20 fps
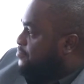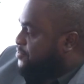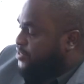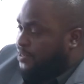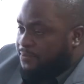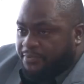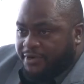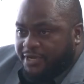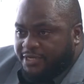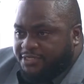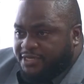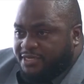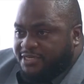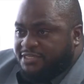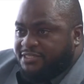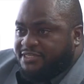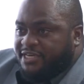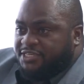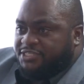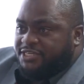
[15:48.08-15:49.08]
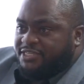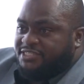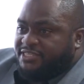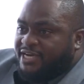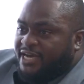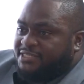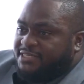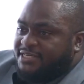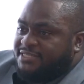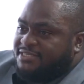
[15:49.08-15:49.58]
demurrage and intention
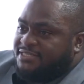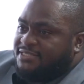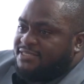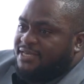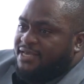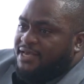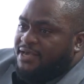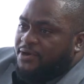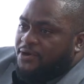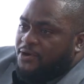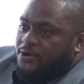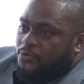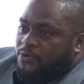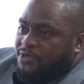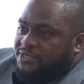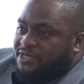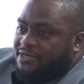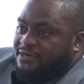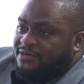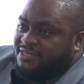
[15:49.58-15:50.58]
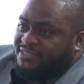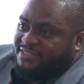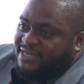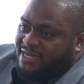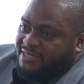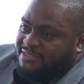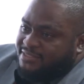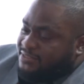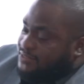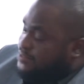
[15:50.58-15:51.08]
charges, which in
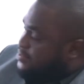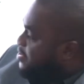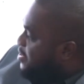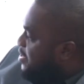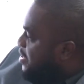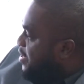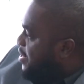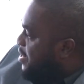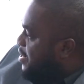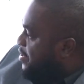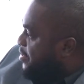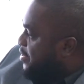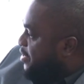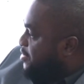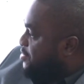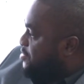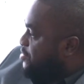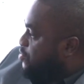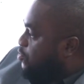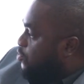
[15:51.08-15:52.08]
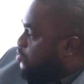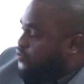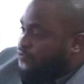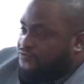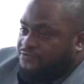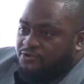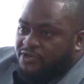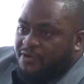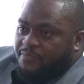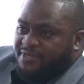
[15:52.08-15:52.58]
return raise cost
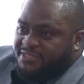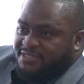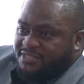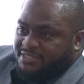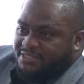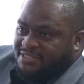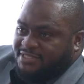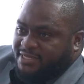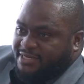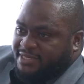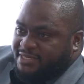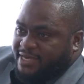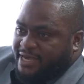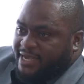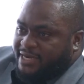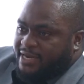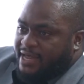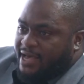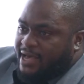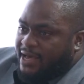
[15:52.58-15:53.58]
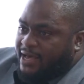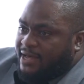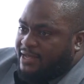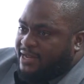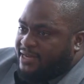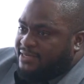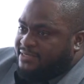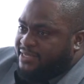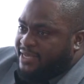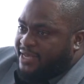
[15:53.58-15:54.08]
of doing business in Tanzania. And
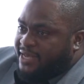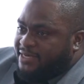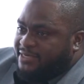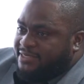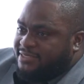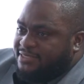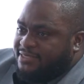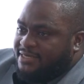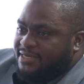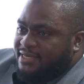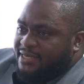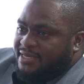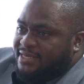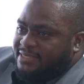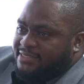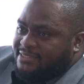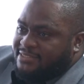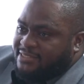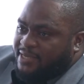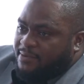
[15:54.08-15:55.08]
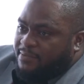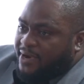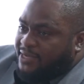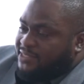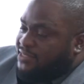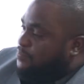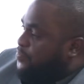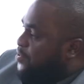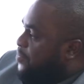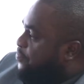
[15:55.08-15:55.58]
at the end, some
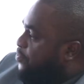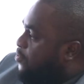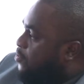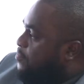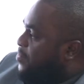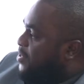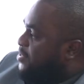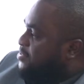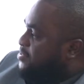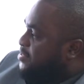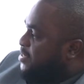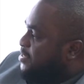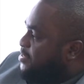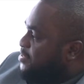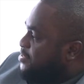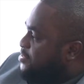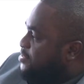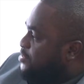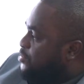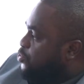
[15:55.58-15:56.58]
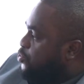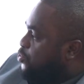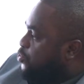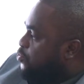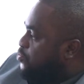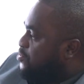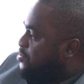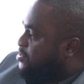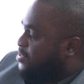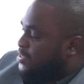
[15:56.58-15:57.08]
other people may tend to
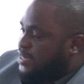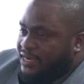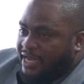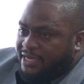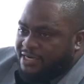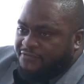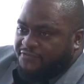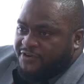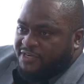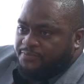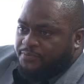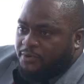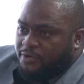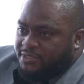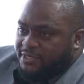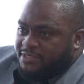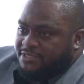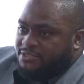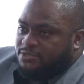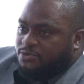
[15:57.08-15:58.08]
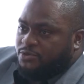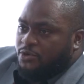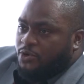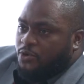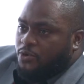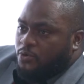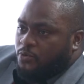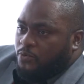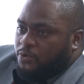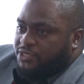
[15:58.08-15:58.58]
use different portals,
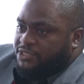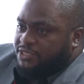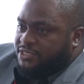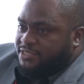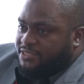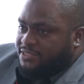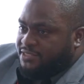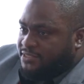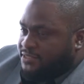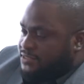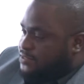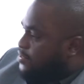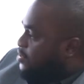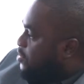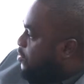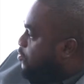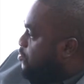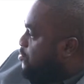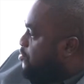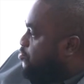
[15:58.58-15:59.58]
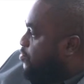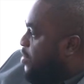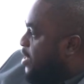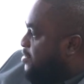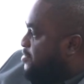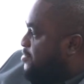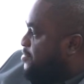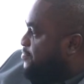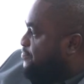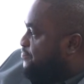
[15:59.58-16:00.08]
which is close to
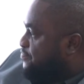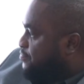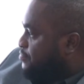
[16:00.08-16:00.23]
us.